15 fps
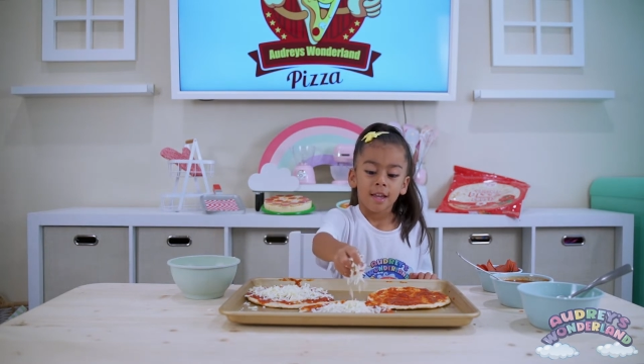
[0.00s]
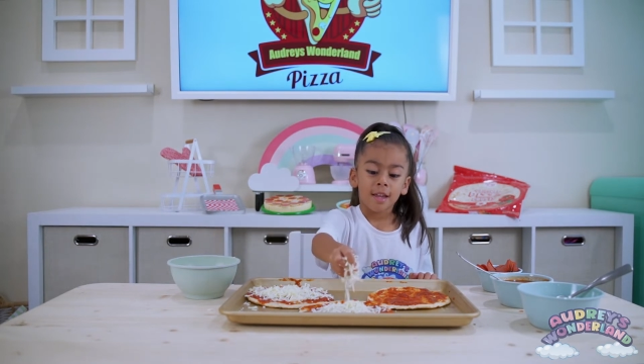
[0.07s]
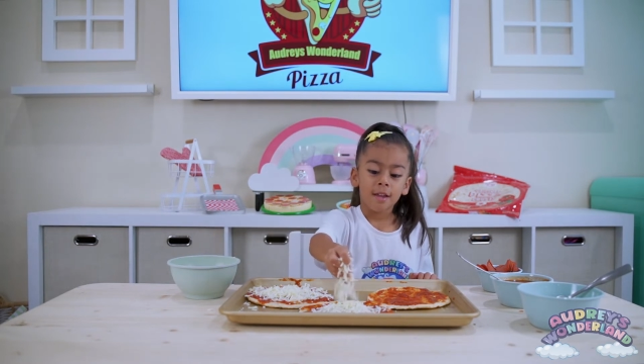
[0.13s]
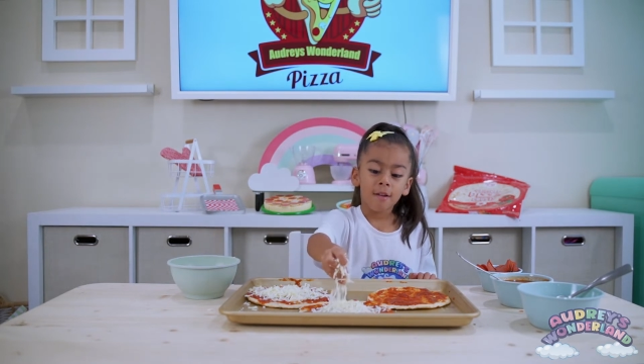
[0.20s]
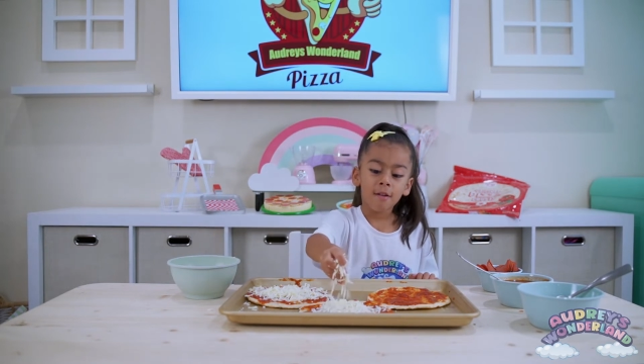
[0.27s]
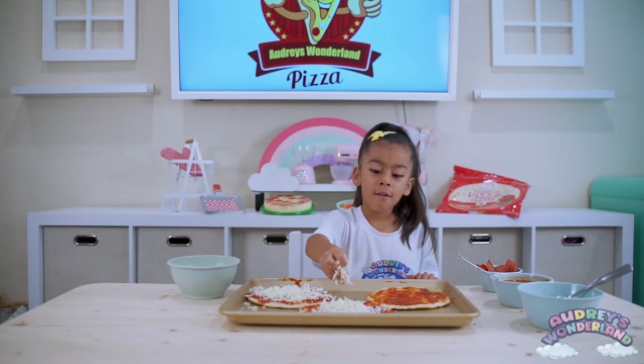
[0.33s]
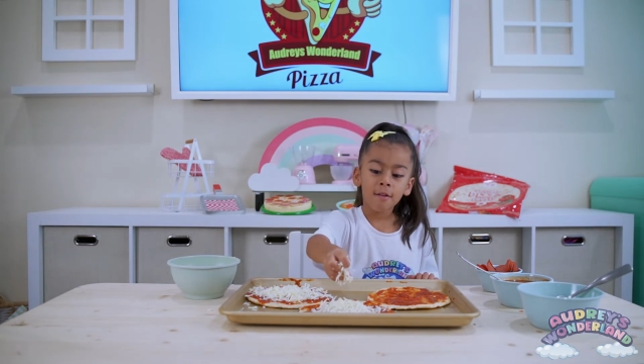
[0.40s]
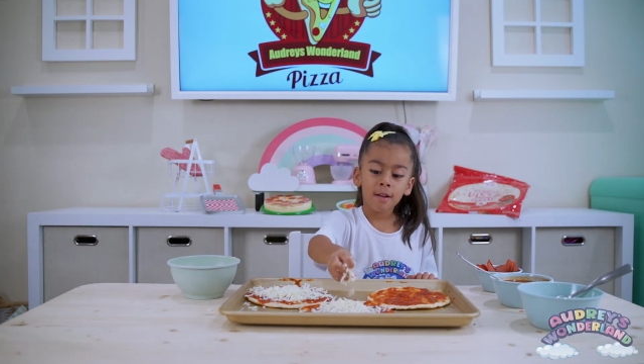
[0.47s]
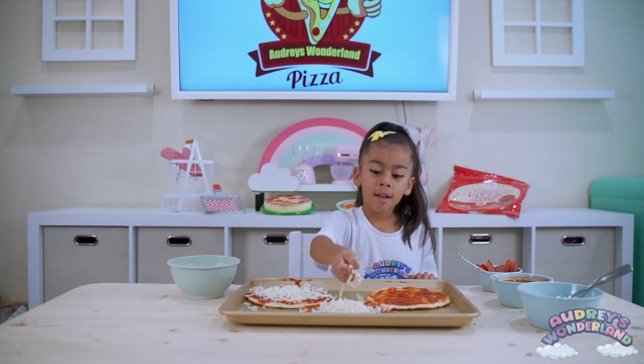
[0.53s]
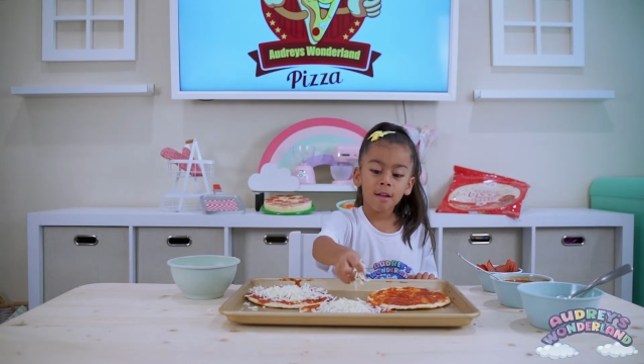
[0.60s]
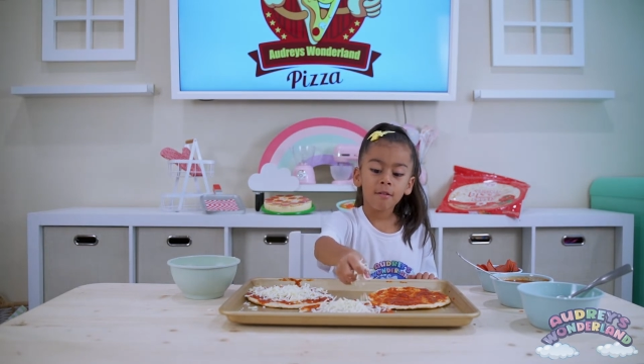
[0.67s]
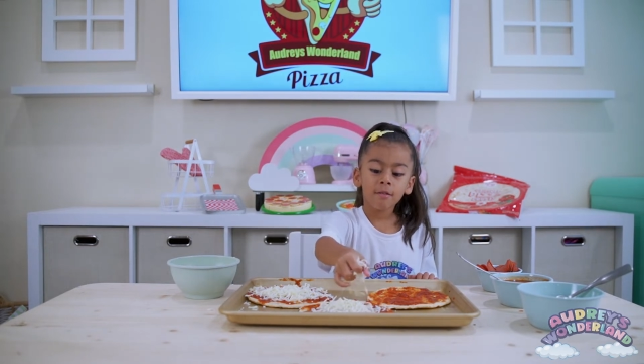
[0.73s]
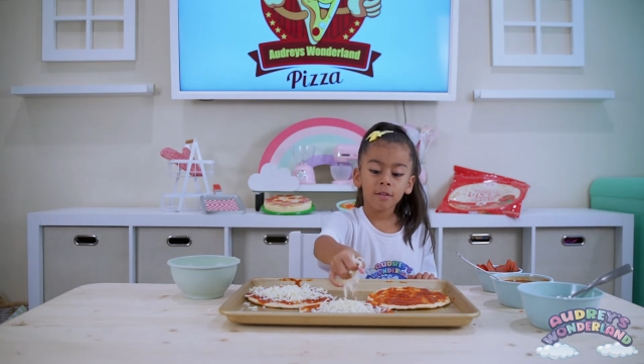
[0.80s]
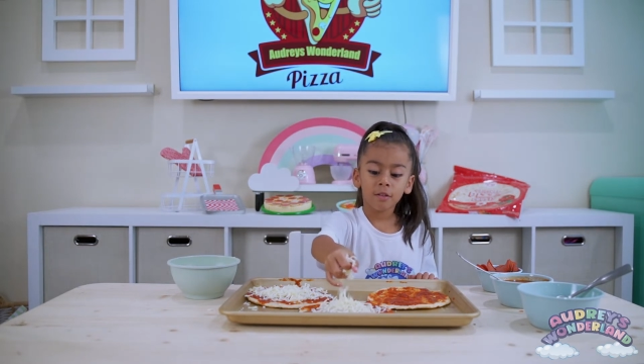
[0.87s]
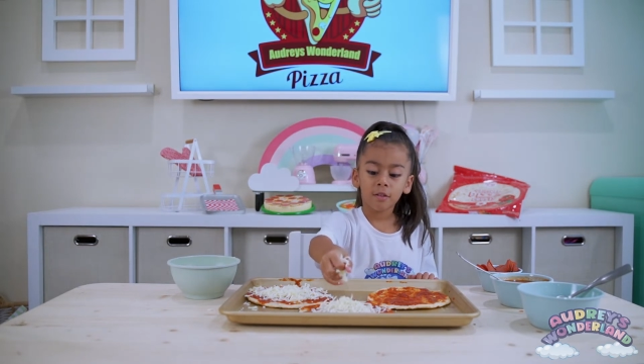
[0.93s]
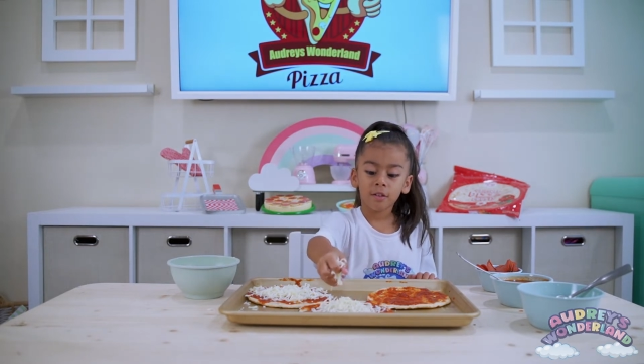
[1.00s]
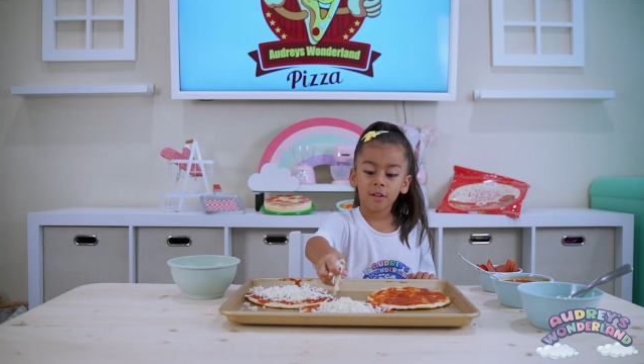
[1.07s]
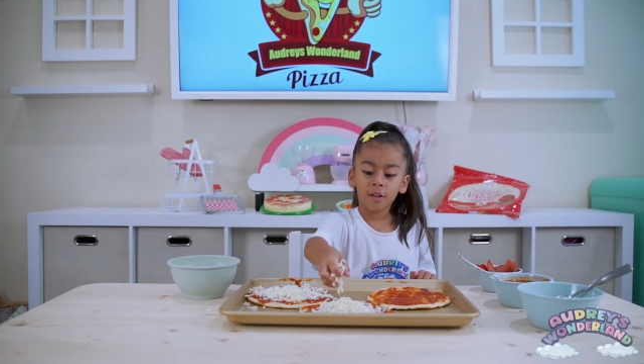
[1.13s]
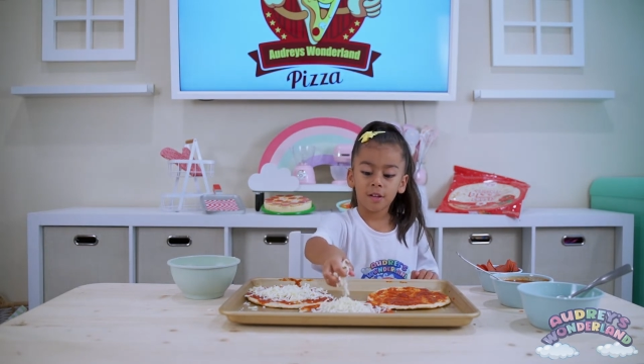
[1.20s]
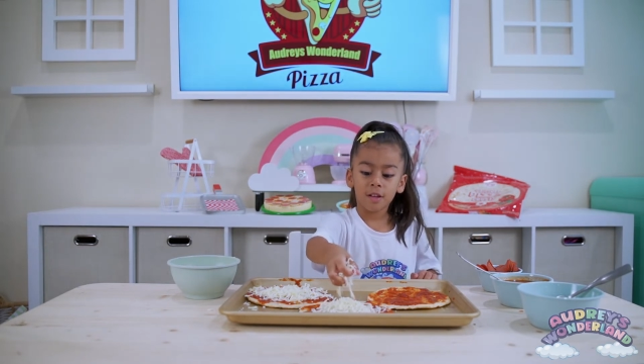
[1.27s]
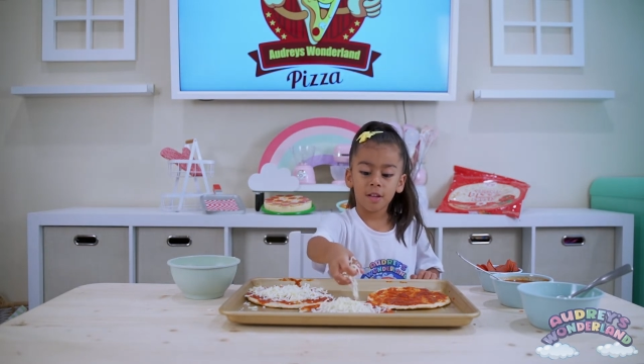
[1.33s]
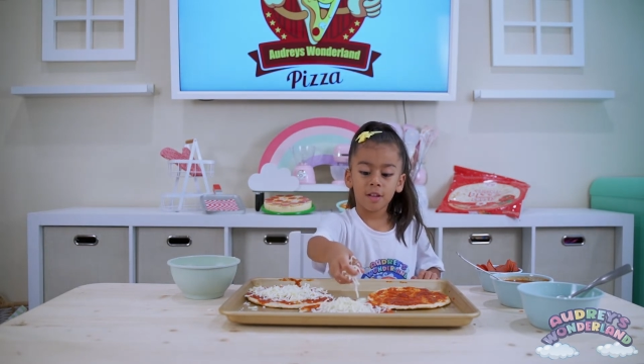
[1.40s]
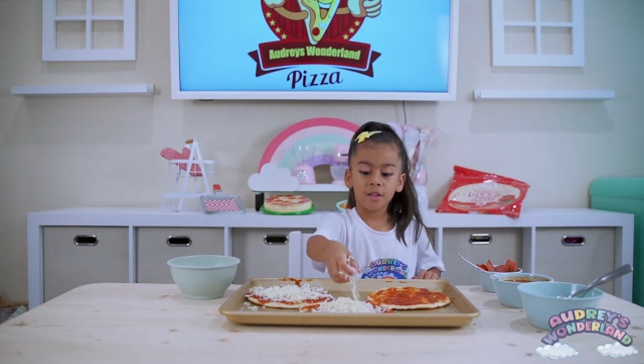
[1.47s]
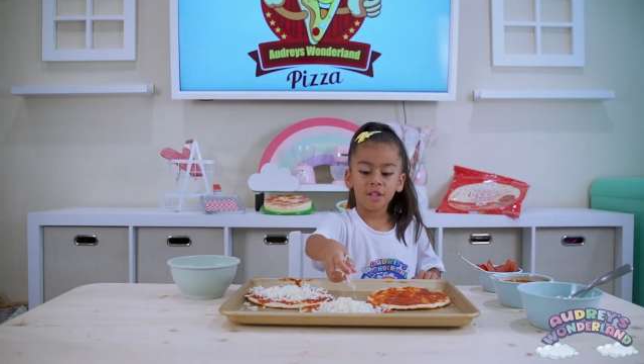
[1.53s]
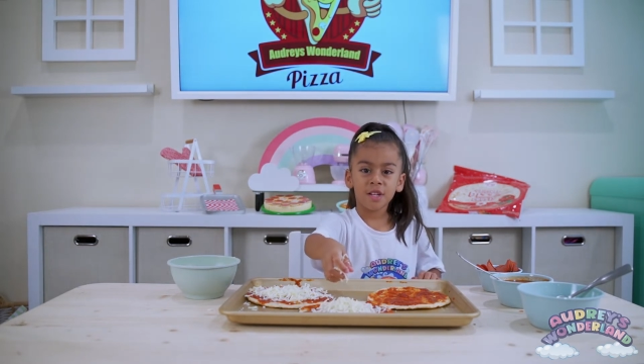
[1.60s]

it will turn the